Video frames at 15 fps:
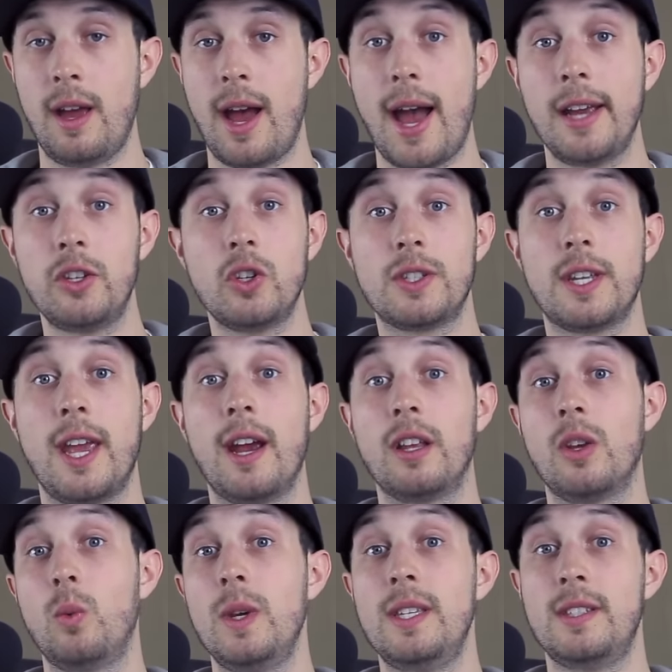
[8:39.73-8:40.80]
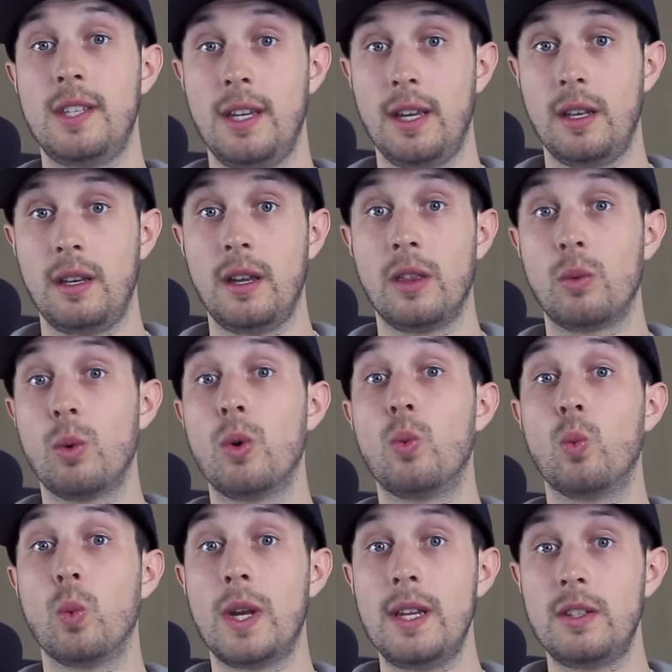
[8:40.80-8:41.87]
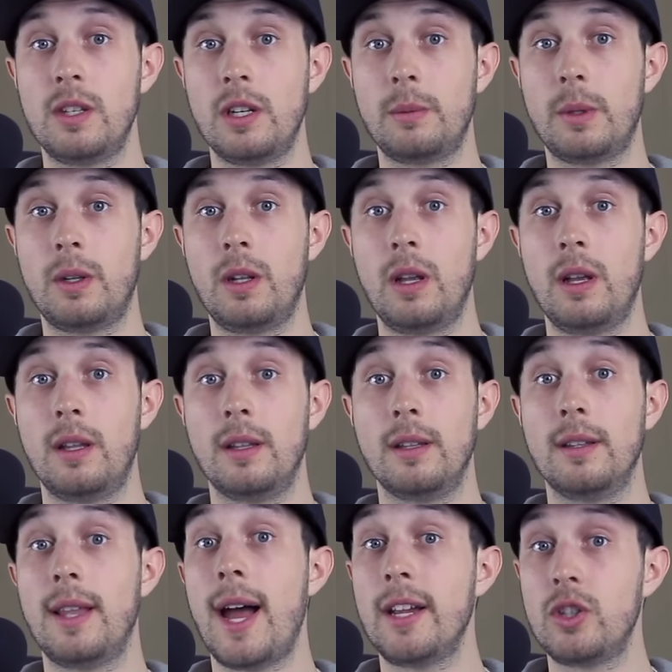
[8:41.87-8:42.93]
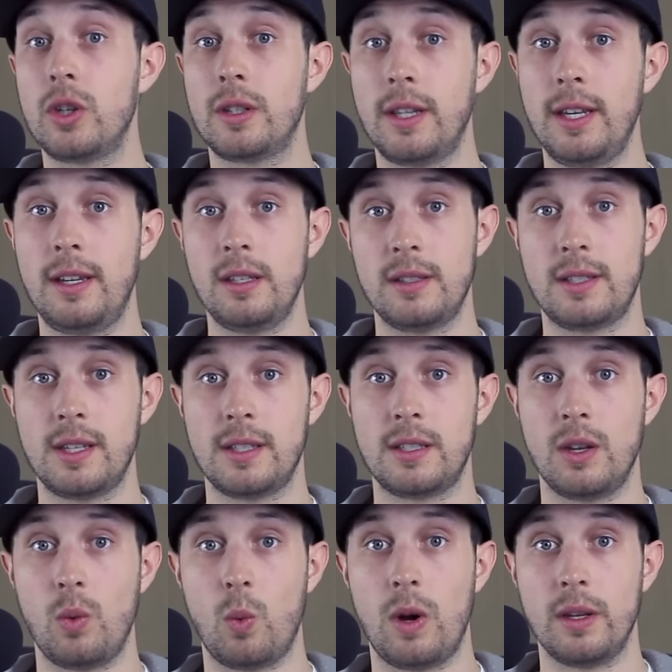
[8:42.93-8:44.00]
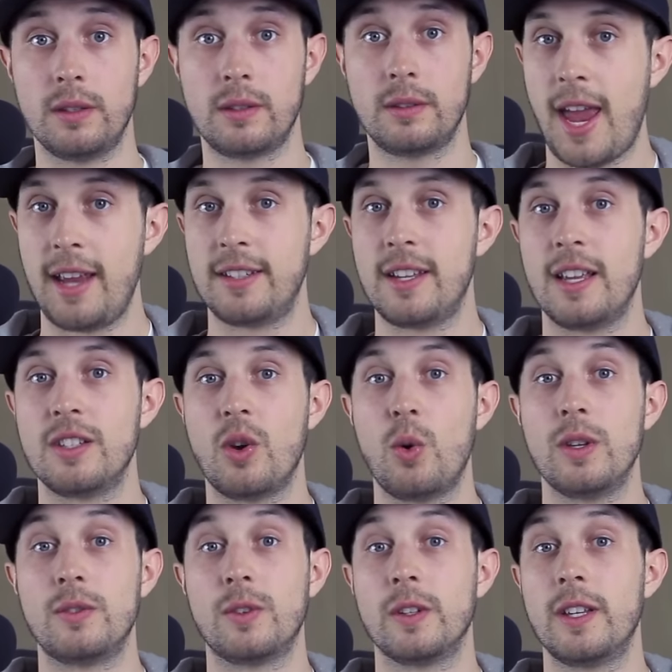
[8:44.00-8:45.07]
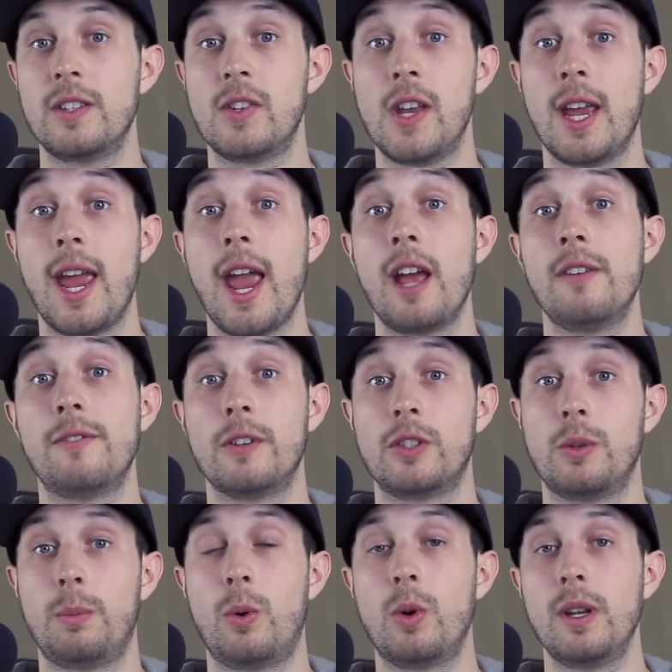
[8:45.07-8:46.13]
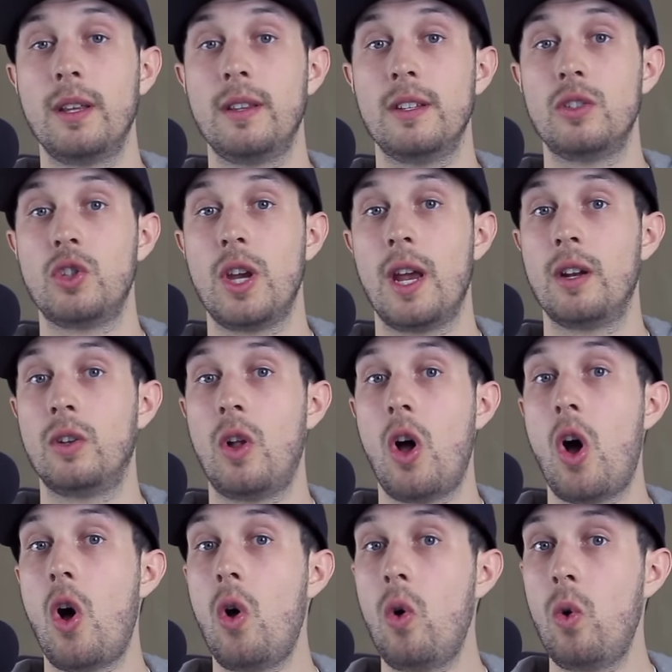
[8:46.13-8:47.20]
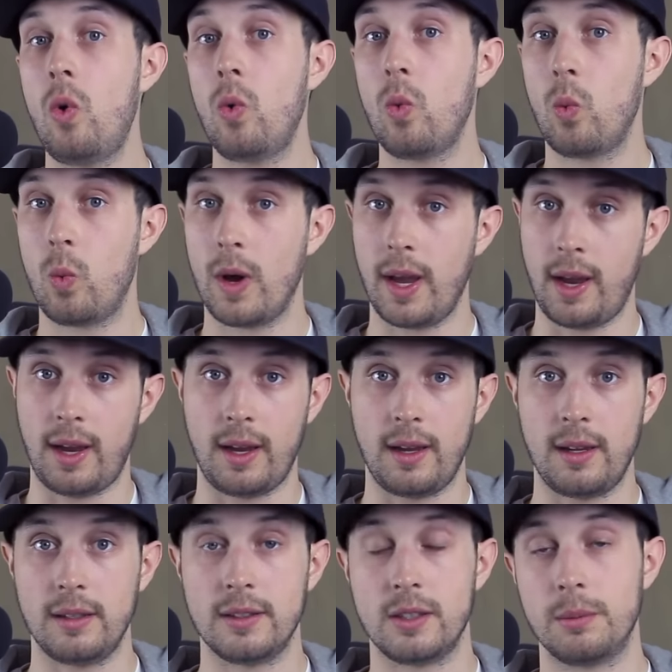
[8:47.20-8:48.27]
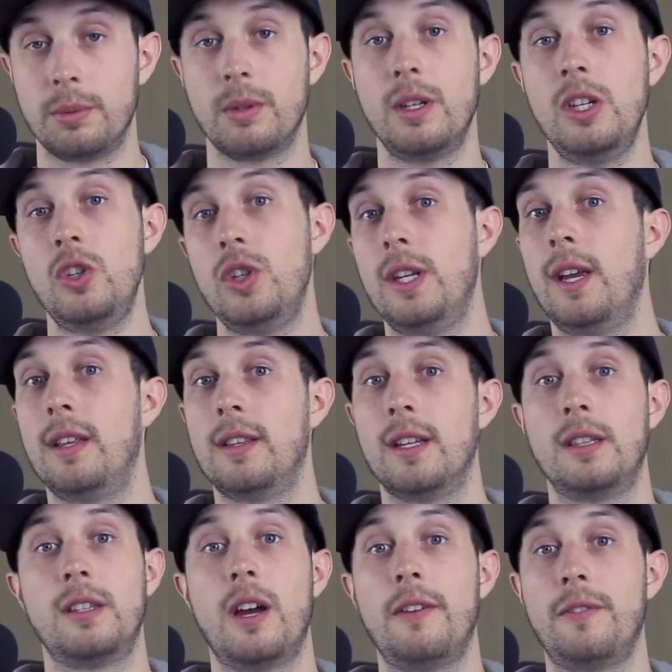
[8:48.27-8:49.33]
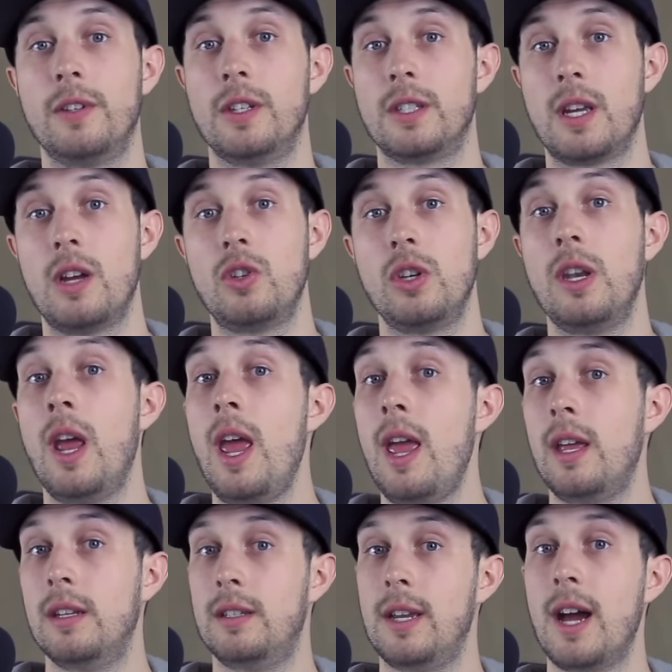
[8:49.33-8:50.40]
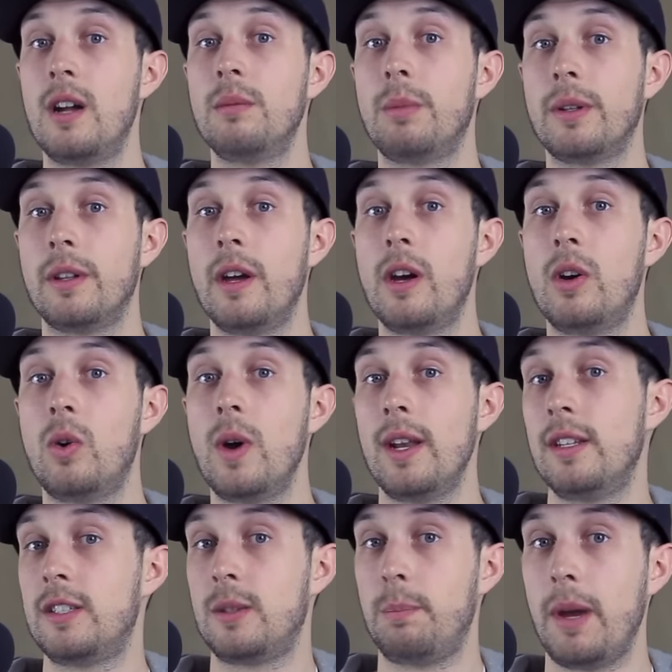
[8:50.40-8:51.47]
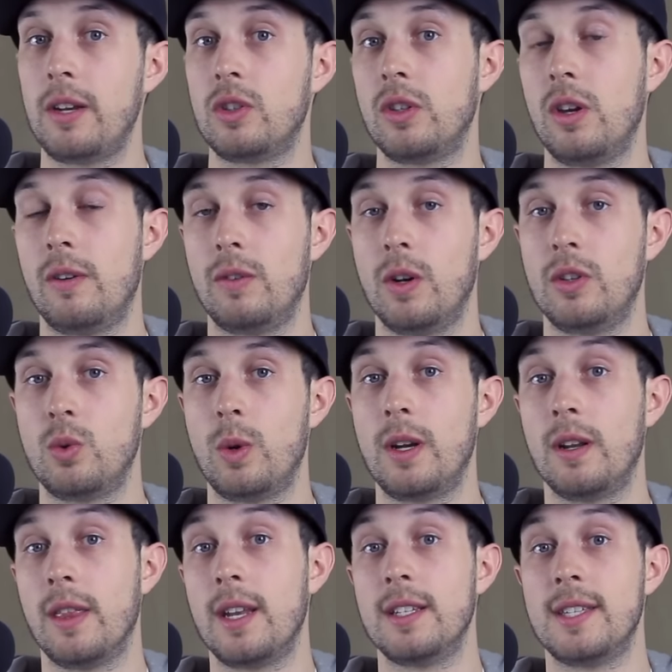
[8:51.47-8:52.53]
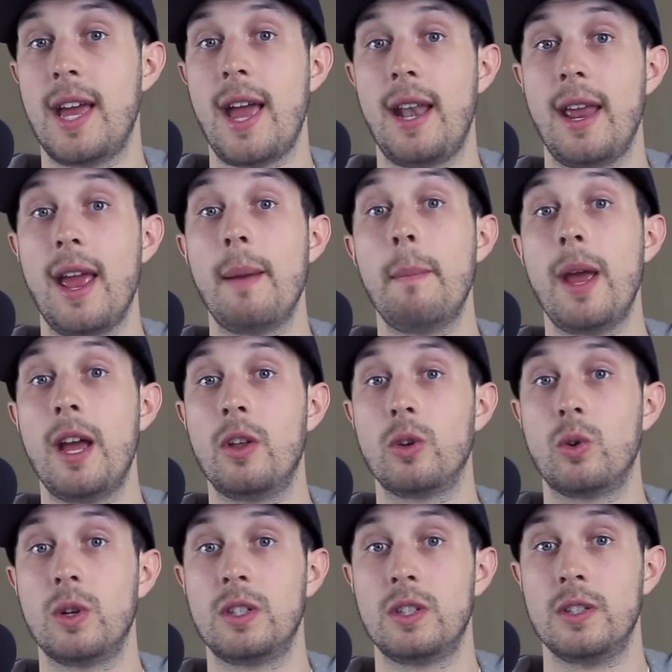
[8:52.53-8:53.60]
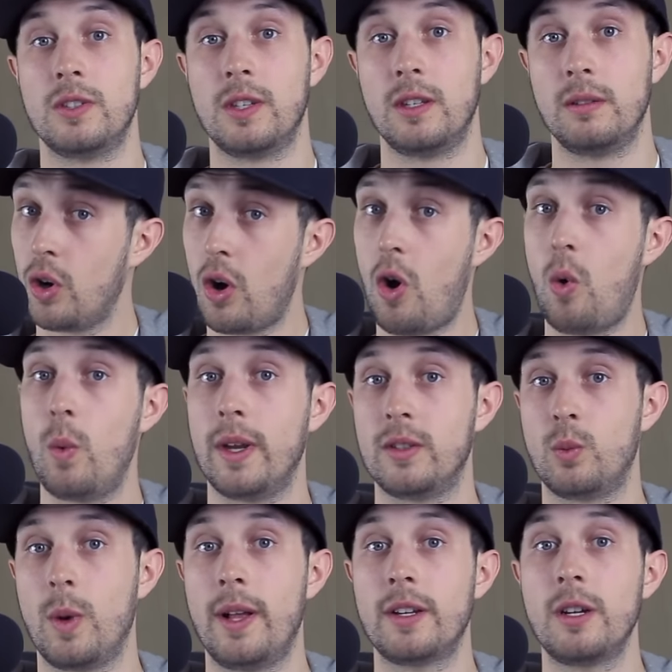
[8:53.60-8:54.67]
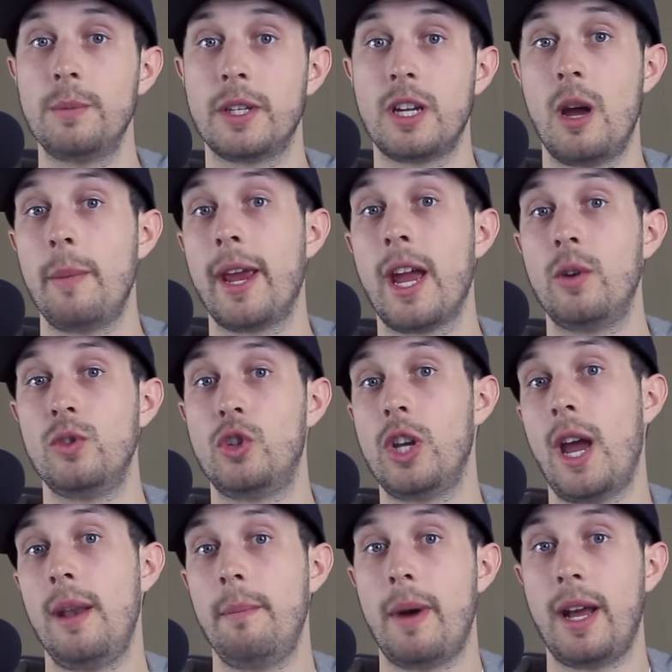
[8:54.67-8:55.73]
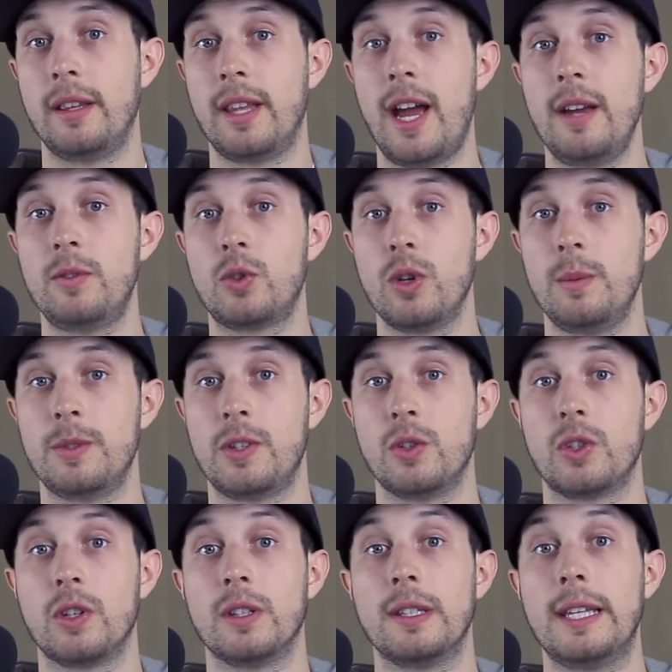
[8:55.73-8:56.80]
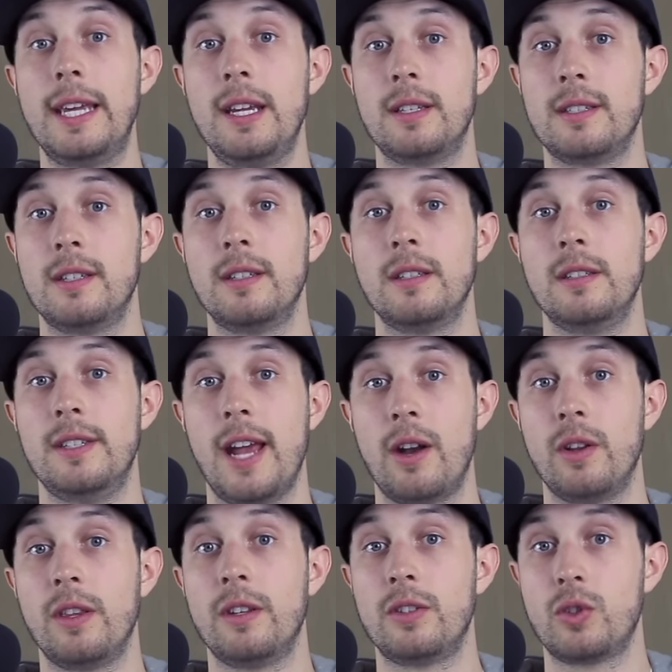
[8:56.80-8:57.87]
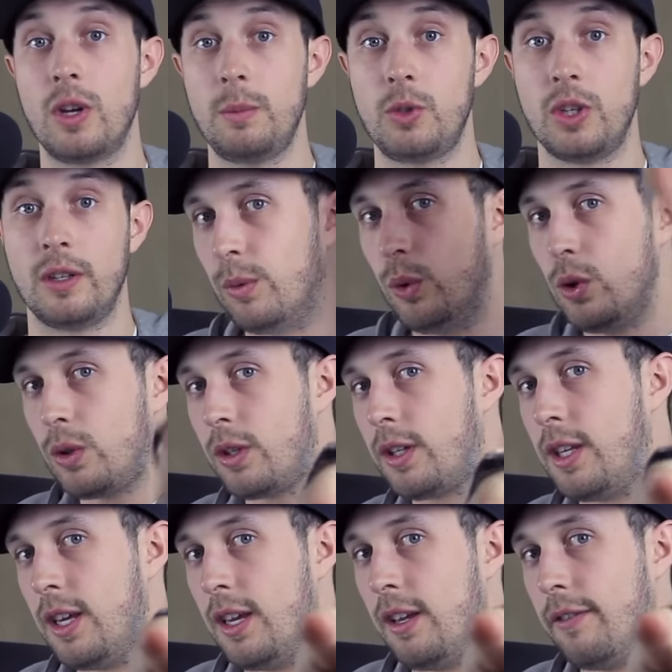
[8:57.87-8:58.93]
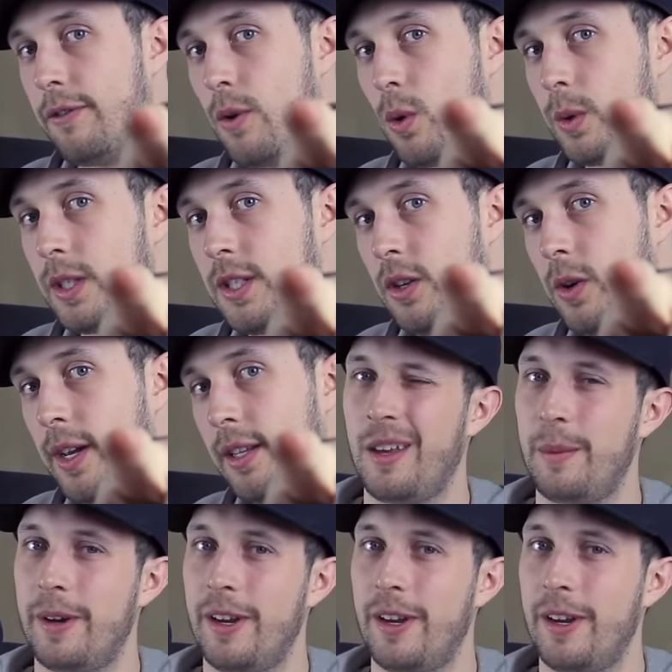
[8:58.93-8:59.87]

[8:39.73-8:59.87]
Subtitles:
I just care that we see it through reasonable, logically consistent ones. Thanks as always for listening and for supporting this channel. Always appreciate that thoughtful discussion down below and especially over on Twitter. That is at ML Christiansen. You're always welcome to come hang out and chat in my live streams. Those are linked down in the description. Looking forward to it. Okay,